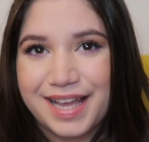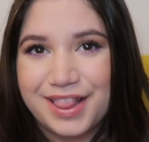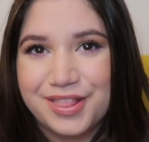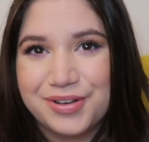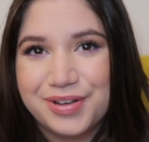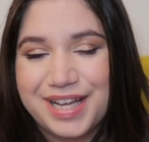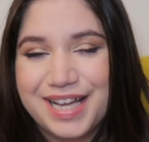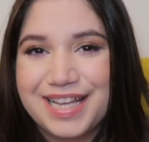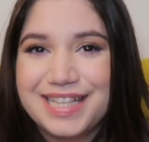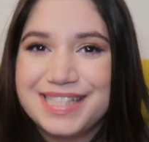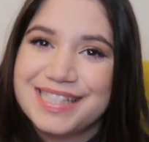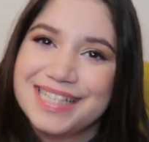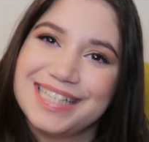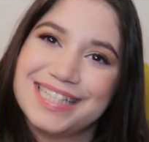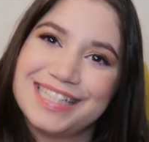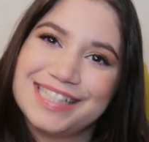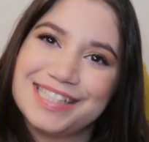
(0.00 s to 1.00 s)
Hello guys,
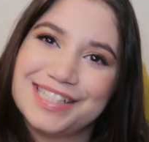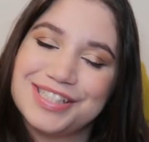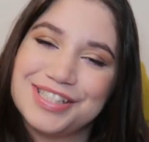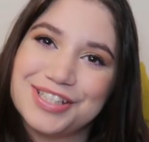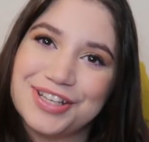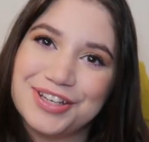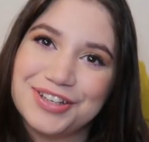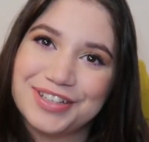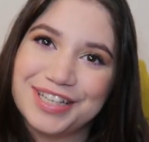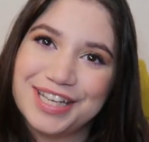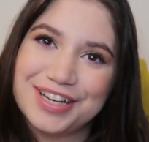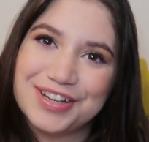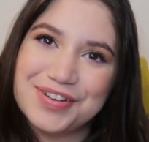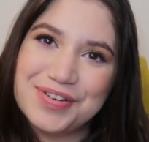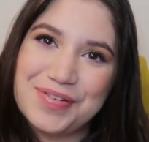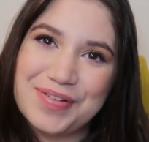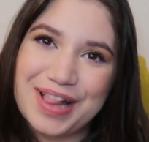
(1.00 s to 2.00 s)
this is Sandra
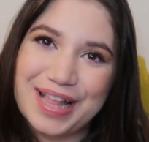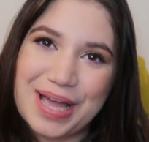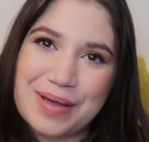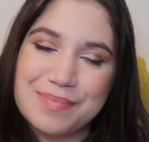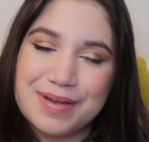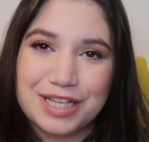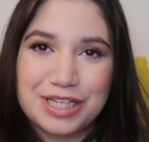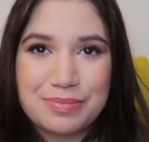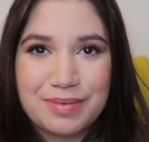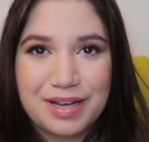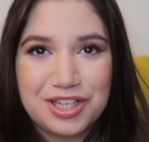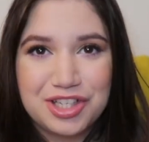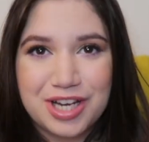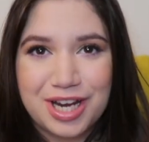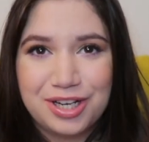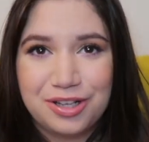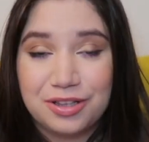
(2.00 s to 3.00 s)
here. Welcome back to my
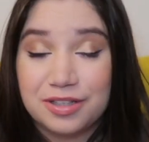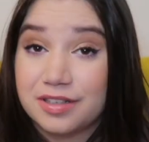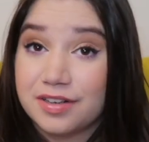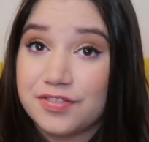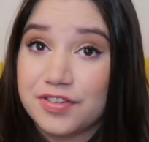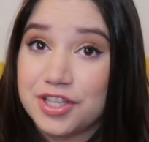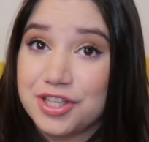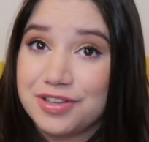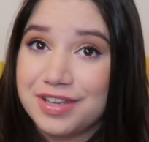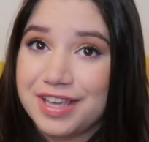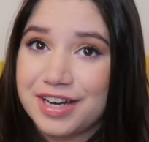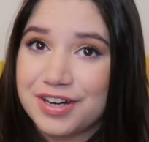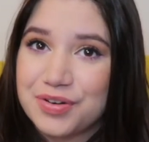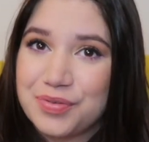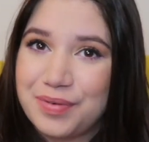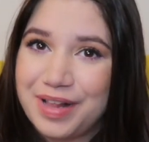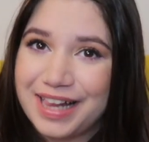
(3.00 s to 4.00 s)
channel, or if you're new
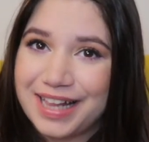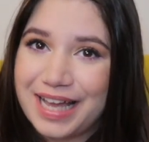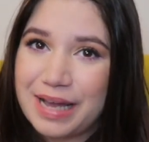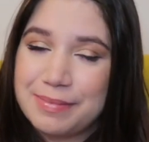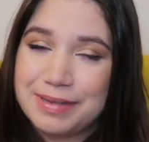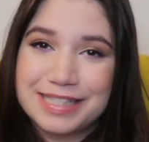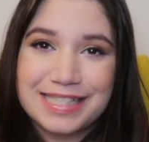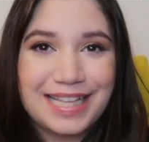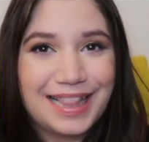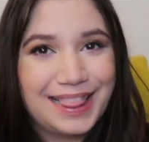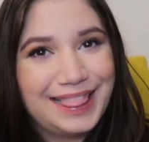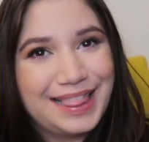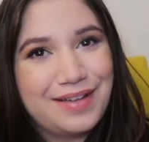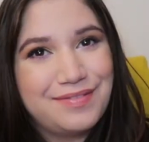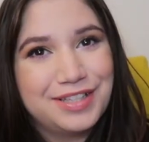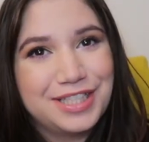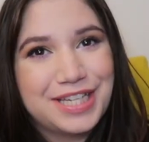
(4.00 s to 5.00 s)
here, welcome. It's
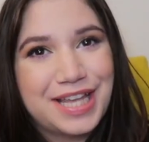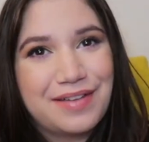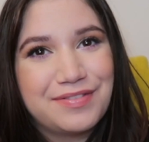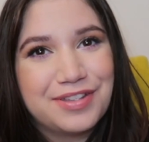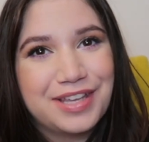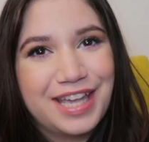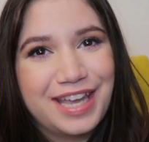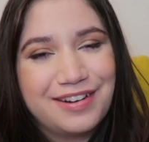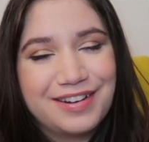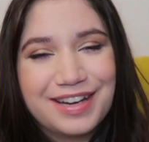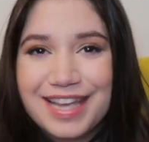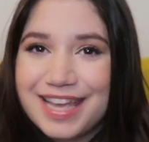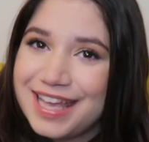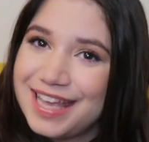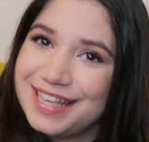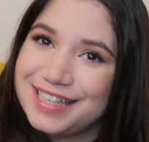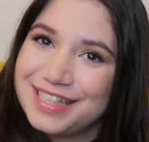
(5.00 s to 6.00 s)
lovely to have you here
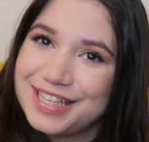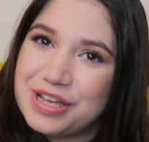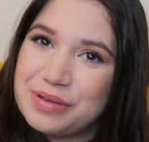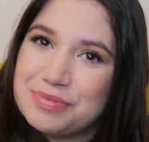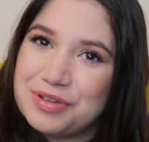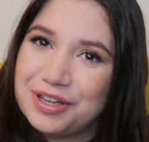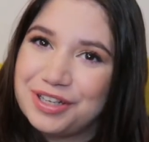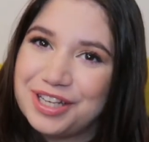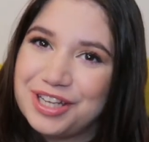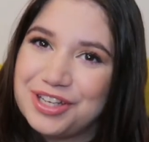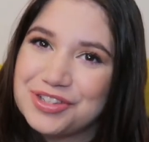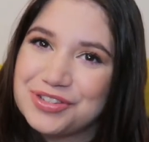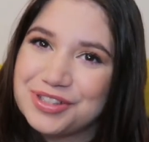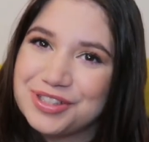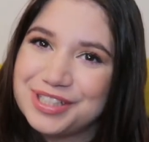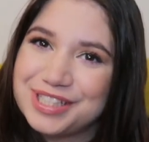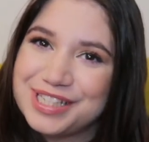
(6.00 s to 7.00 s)
and I hope you're gonna
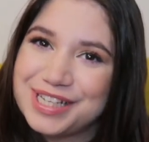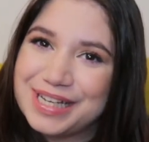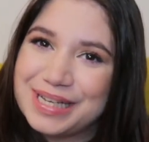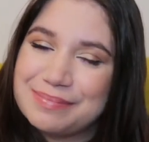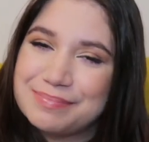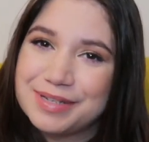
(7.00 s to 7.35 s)
enjoy your time.